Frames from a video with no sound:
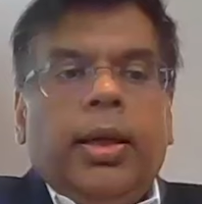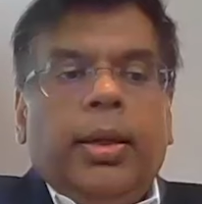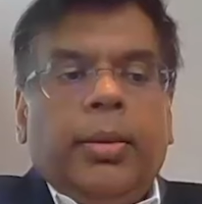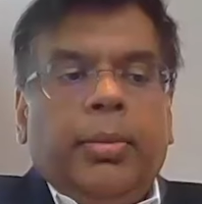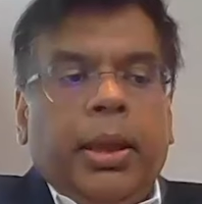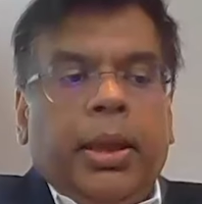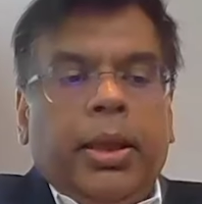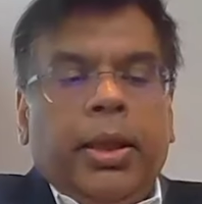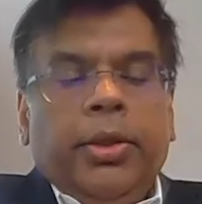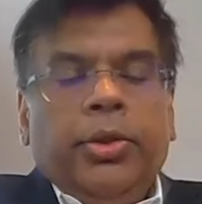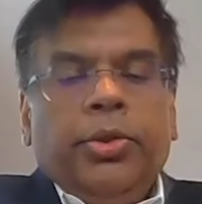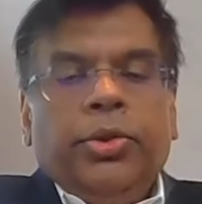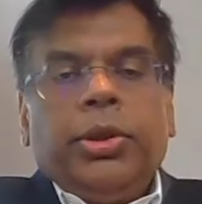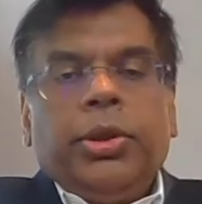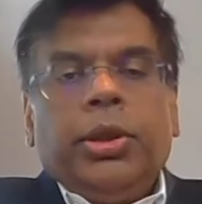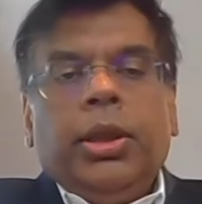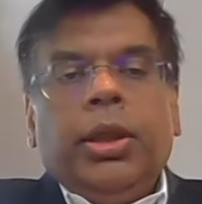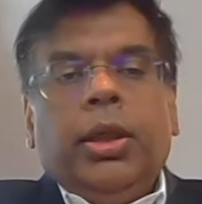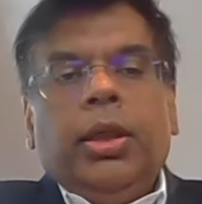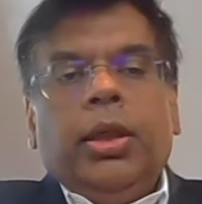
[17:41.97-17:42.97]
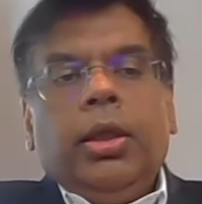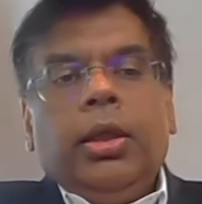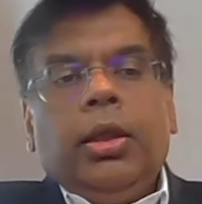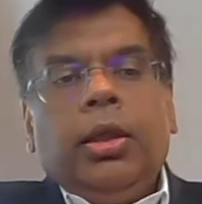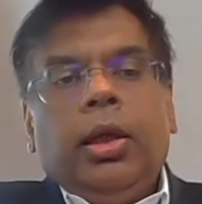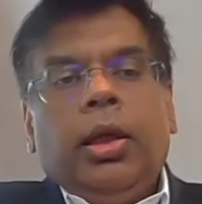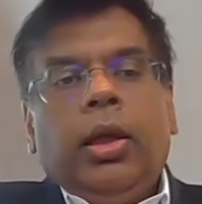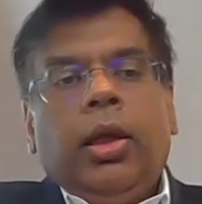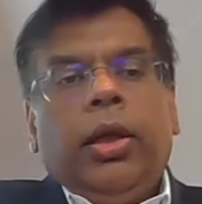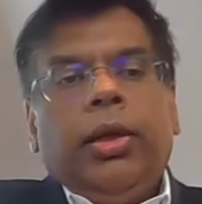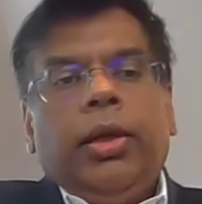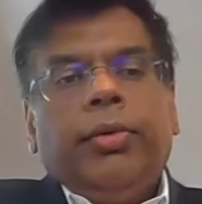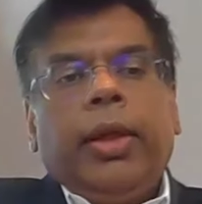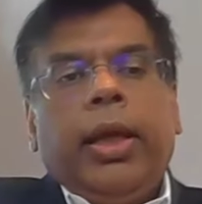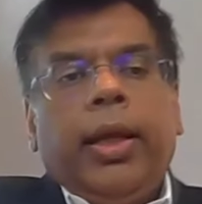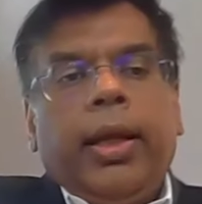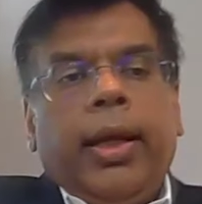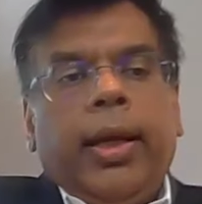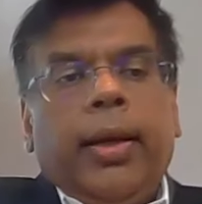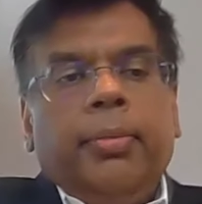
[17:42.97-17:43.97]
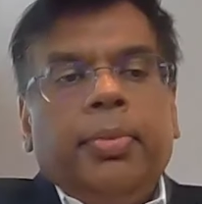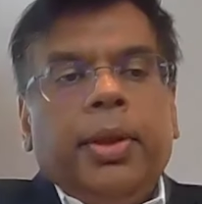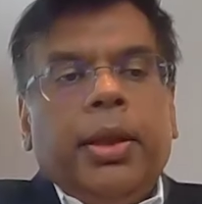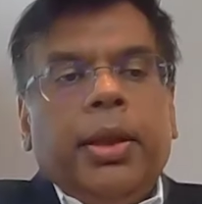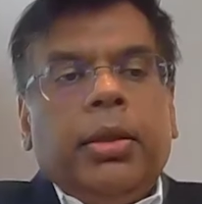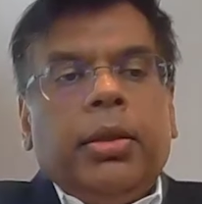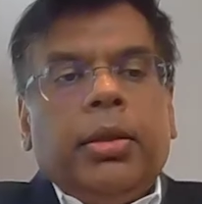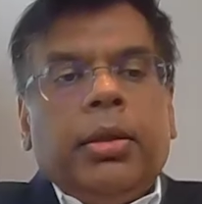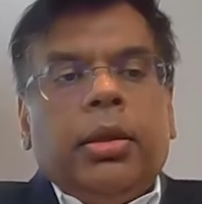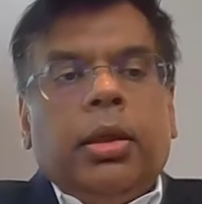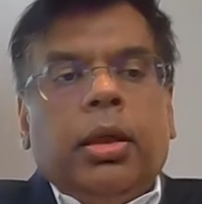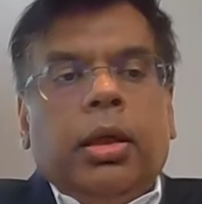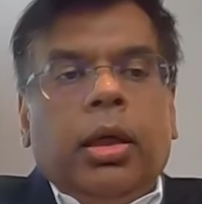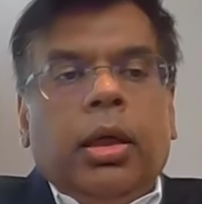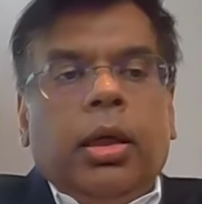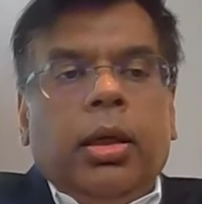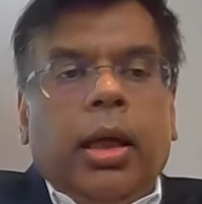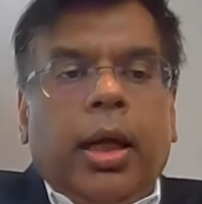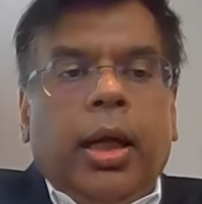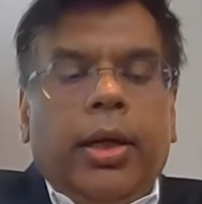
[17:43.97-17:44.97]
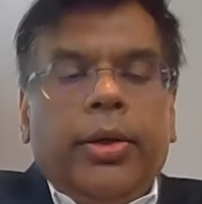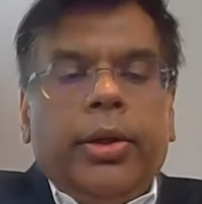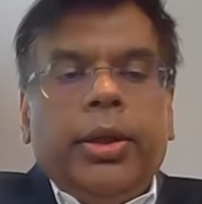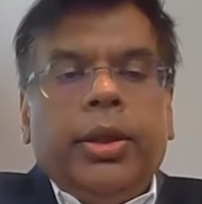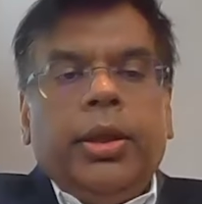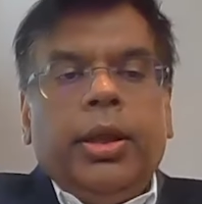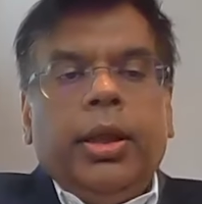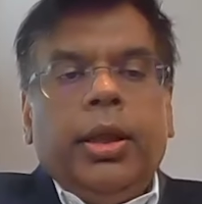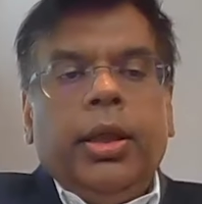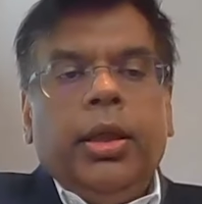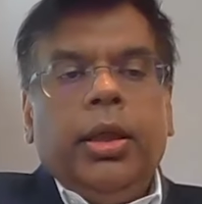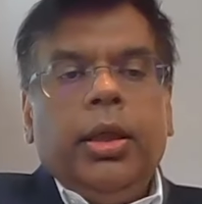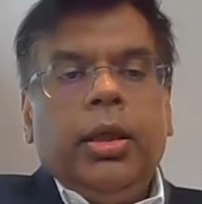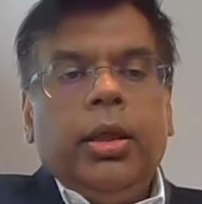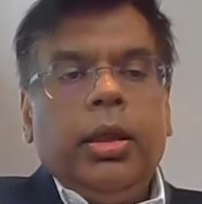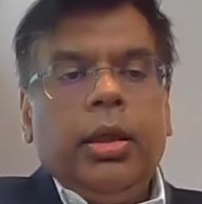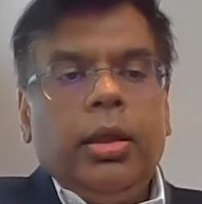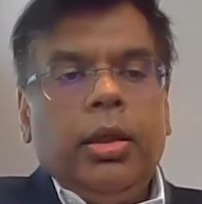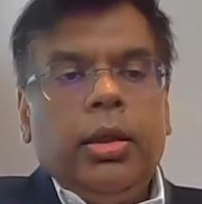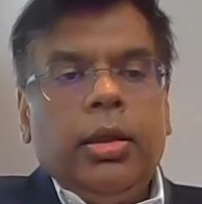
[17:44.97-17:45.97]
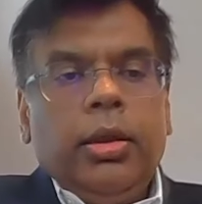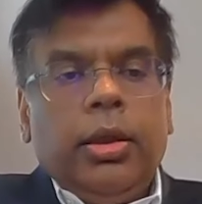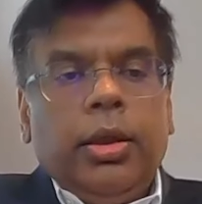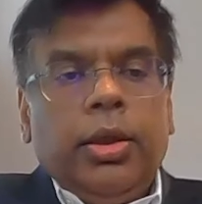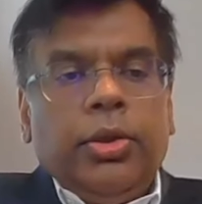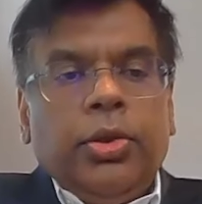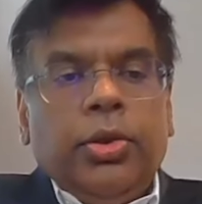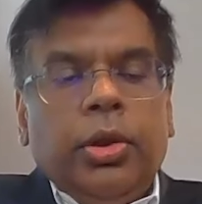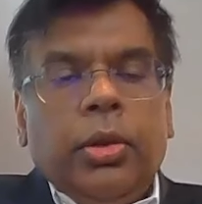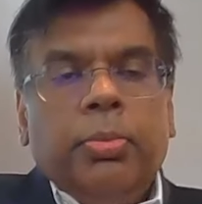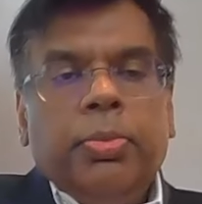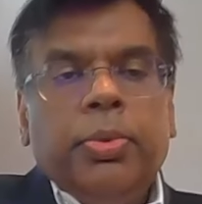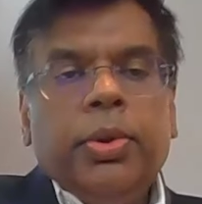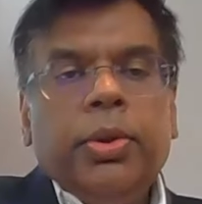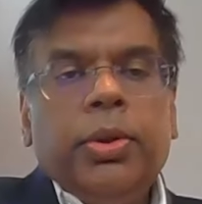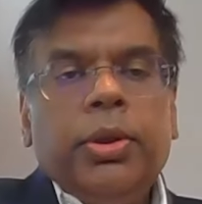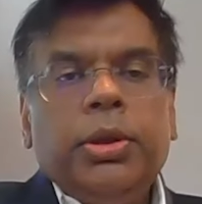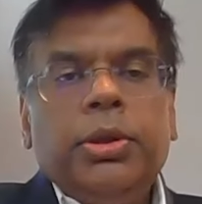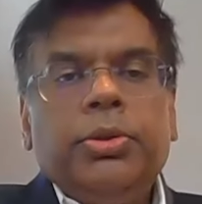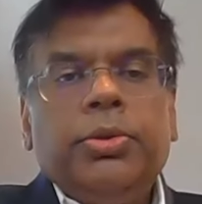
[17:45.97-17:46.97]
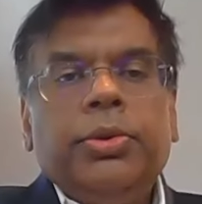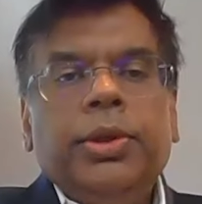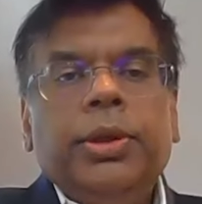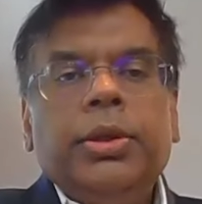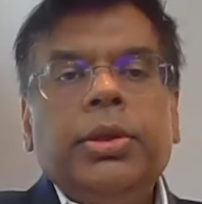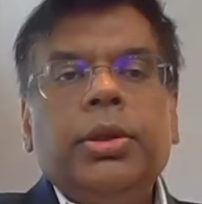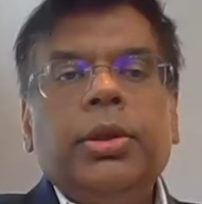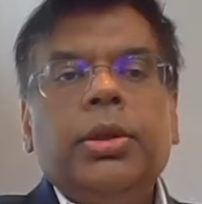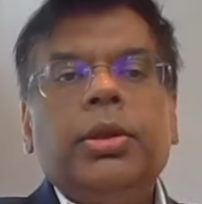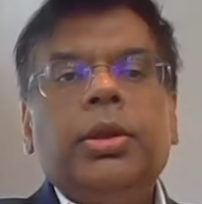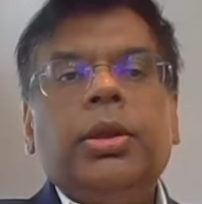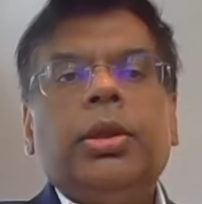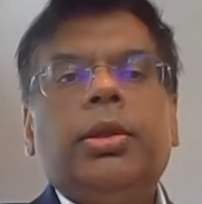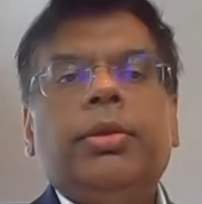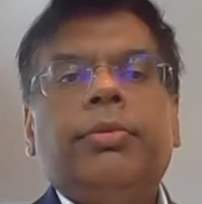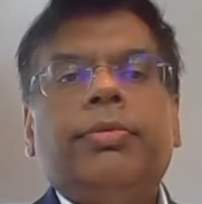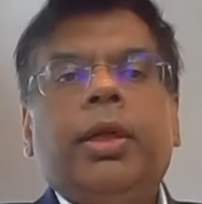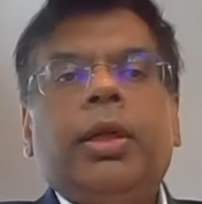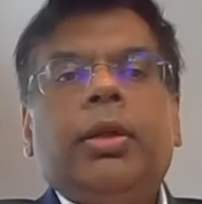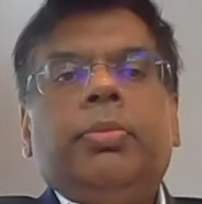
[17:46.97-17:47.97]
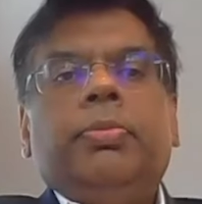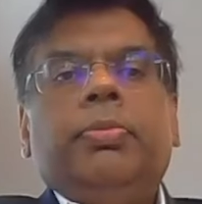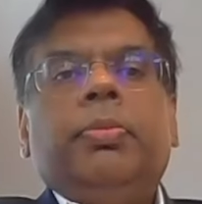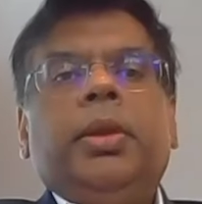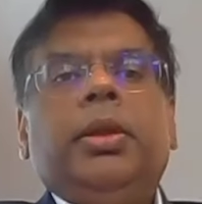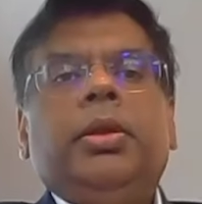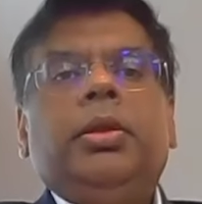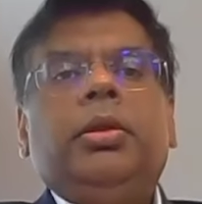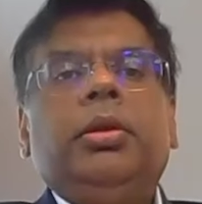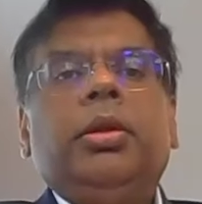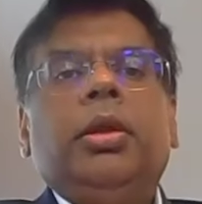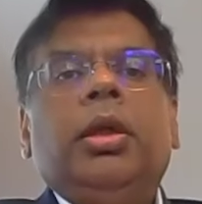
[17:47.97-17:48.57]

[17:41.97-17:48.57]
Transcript: I mean I do see a lot of that happening. Uh, R and D, uh, there are two components: research and development.